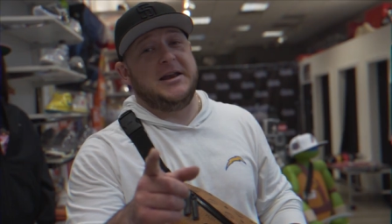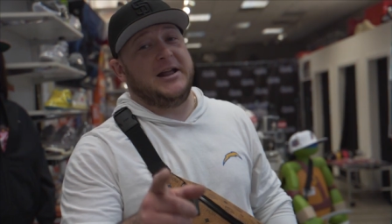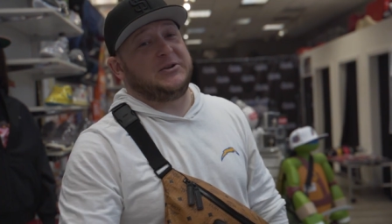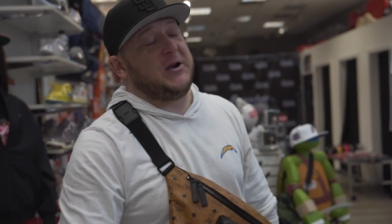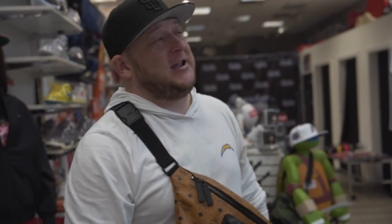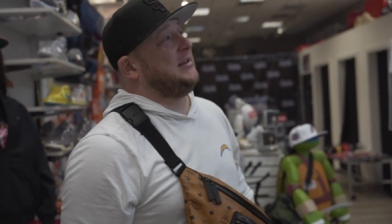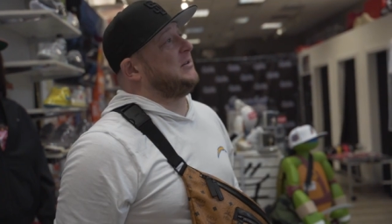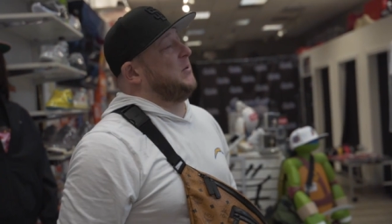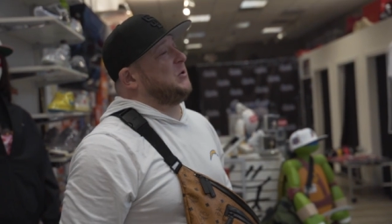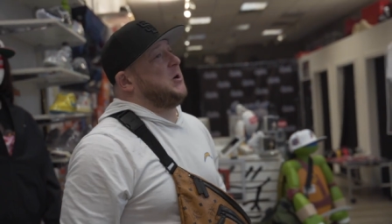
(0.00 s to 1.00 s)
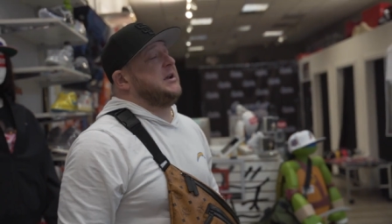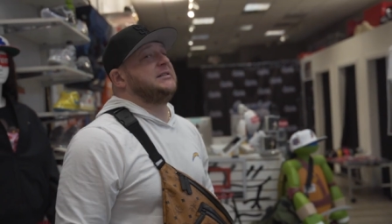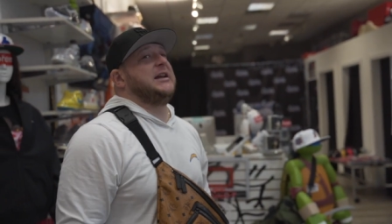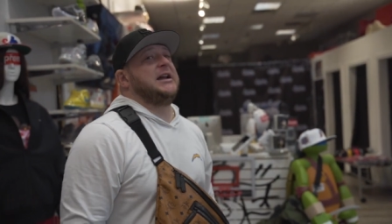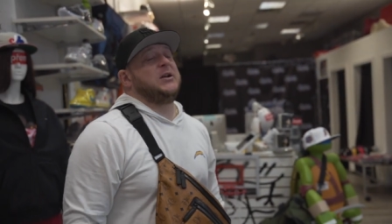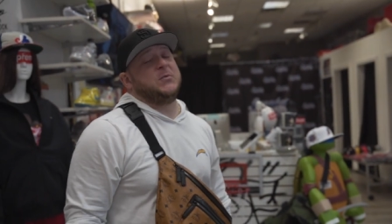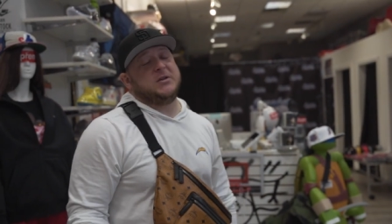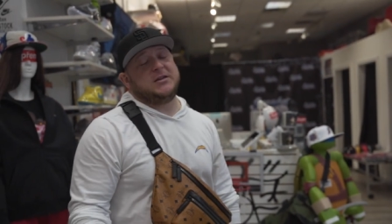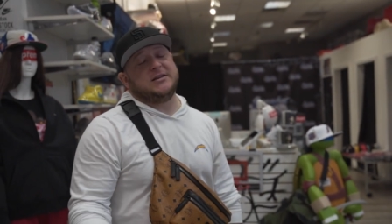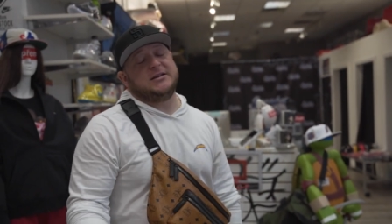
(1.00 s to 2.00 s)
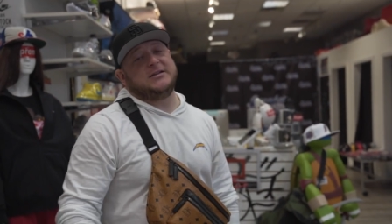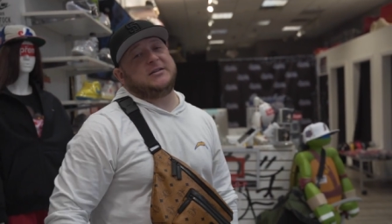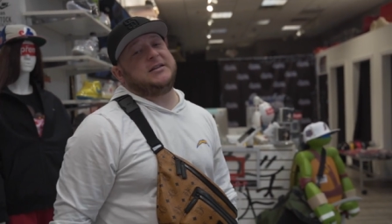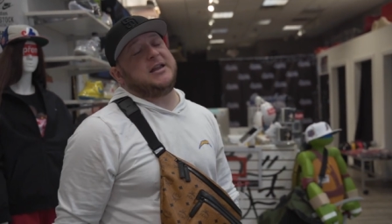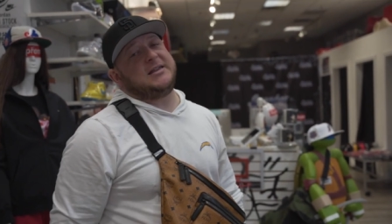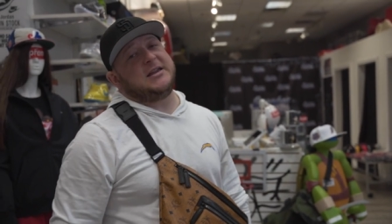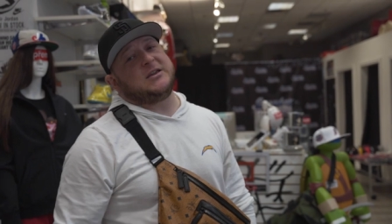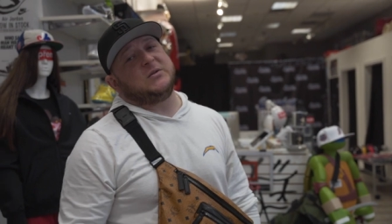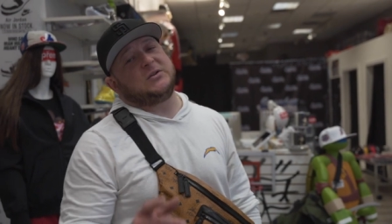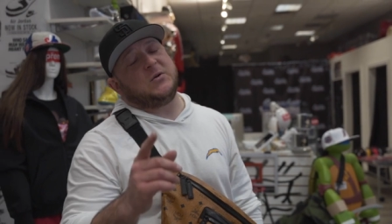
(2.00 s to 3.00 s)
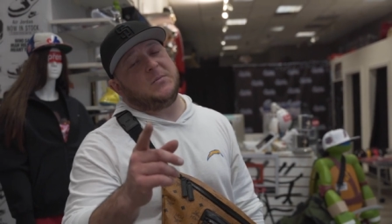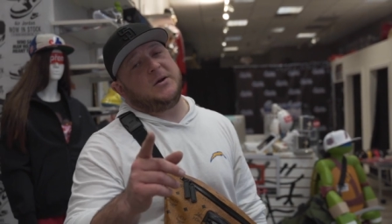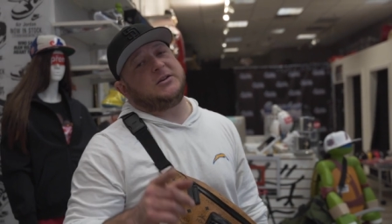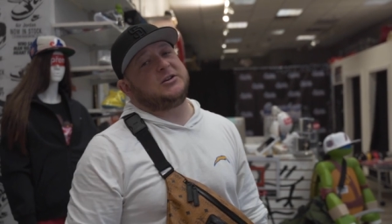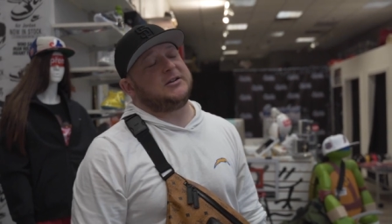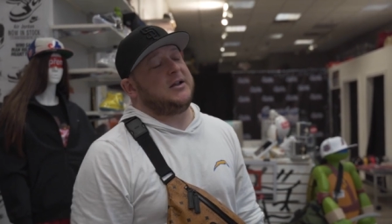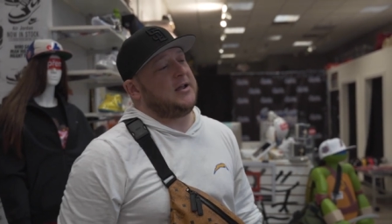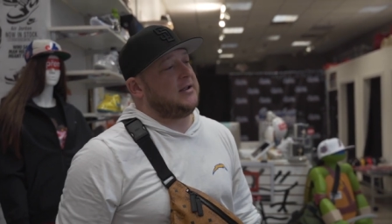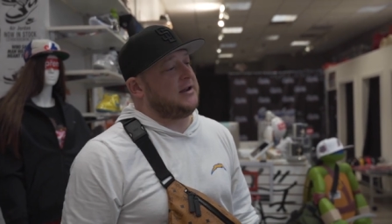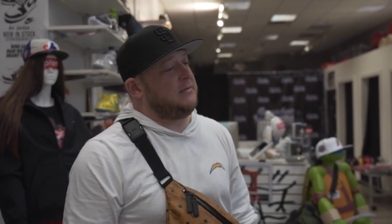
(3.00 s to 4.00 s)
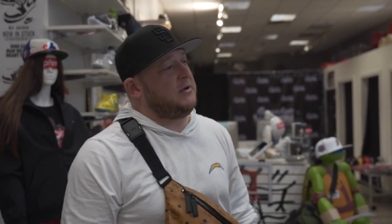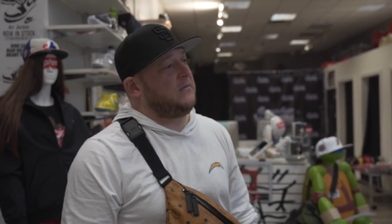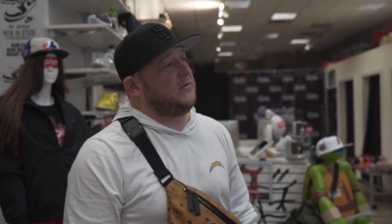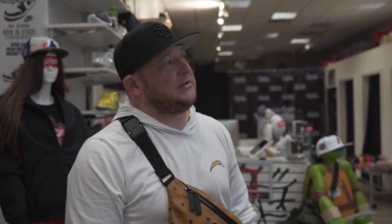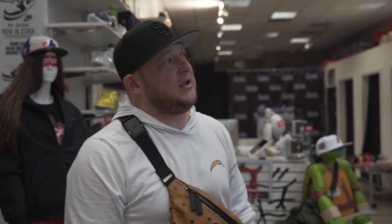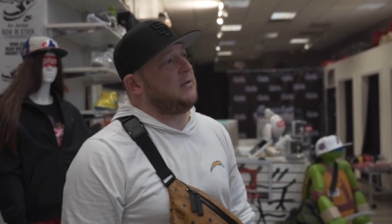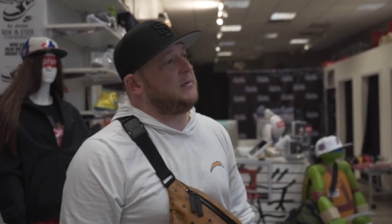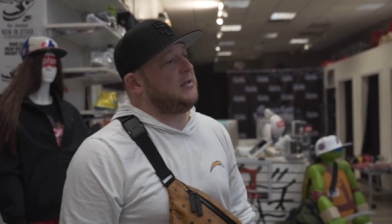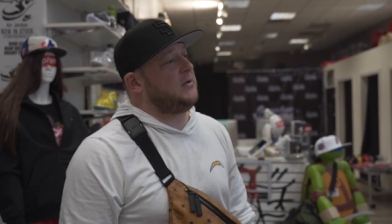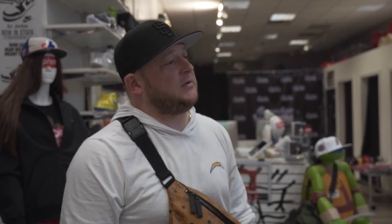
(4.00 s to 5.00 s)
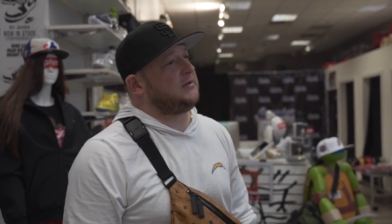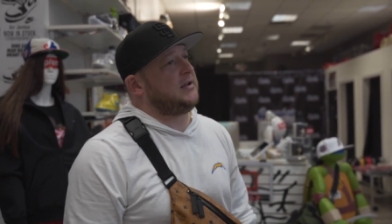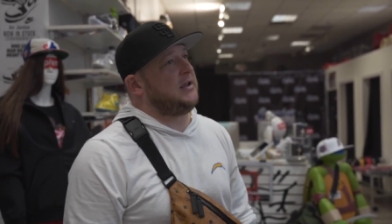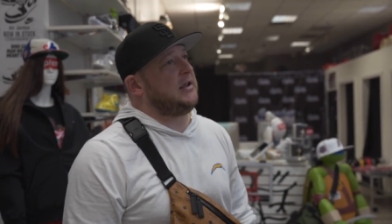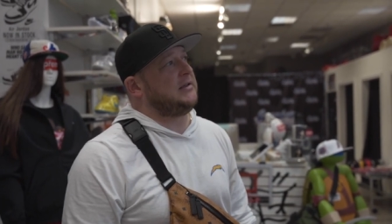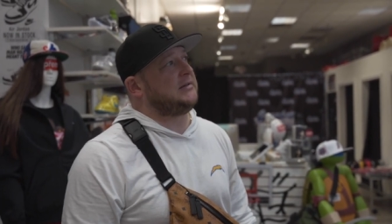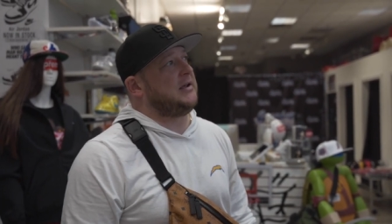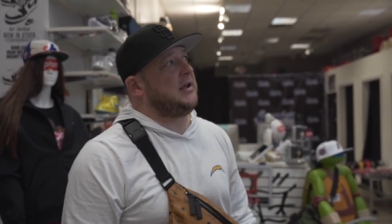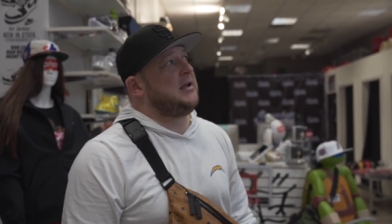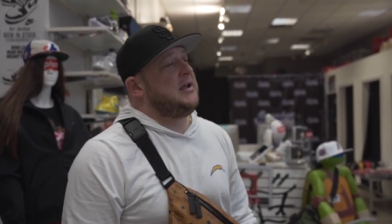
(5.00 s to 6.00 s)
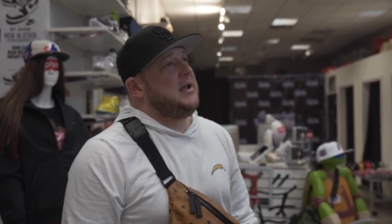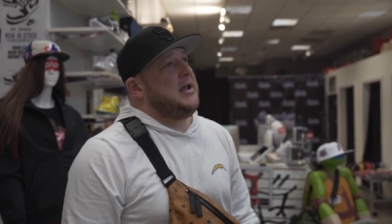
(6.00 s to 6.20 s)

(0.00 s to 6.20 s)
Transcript: nuts right so it's crazy i got a really good deal on that thank you so much uh, damon for selling me those it is uh,